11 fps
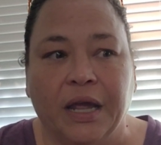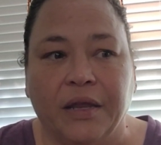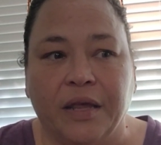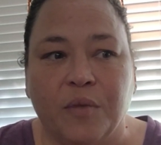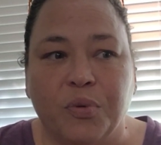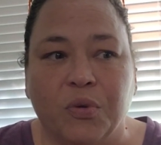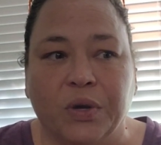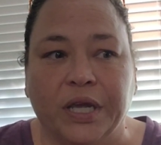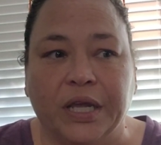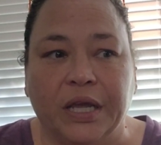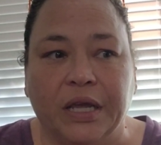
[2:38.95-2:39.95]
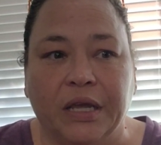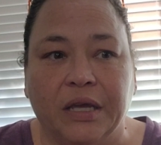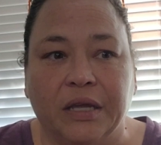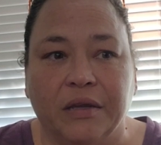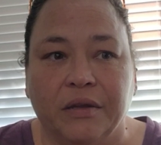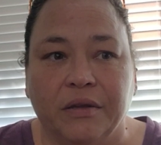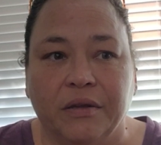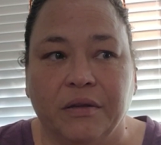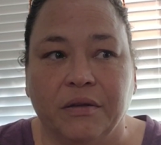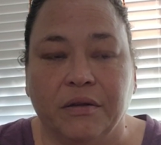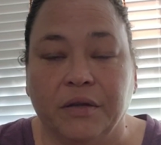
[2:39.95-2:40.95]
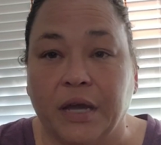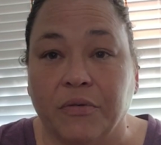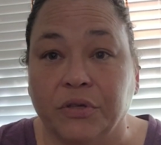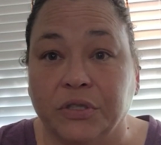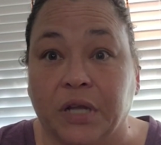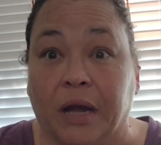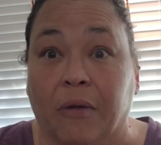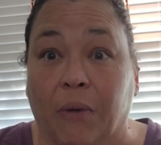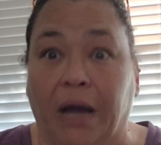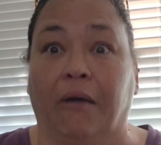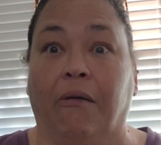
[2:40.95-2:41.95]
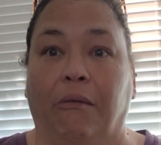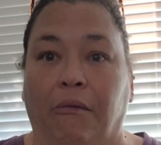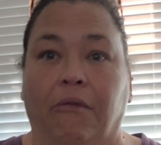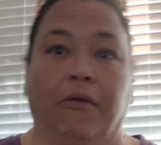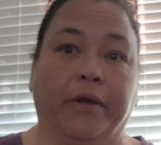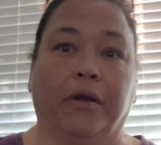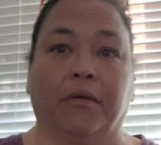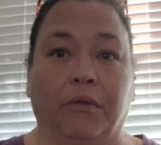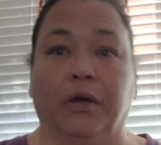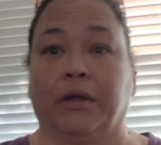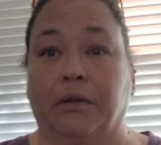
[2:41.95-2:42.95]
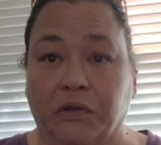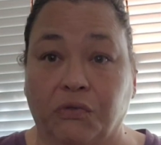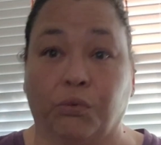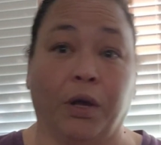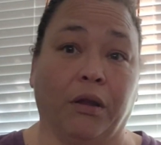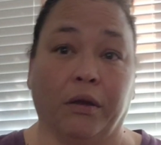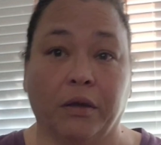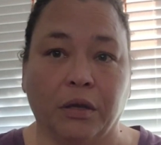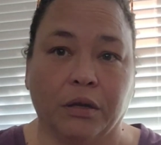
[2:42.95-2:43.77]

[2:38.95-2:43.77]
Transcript: at that point, and they were just like, wow, well, look at this swelling.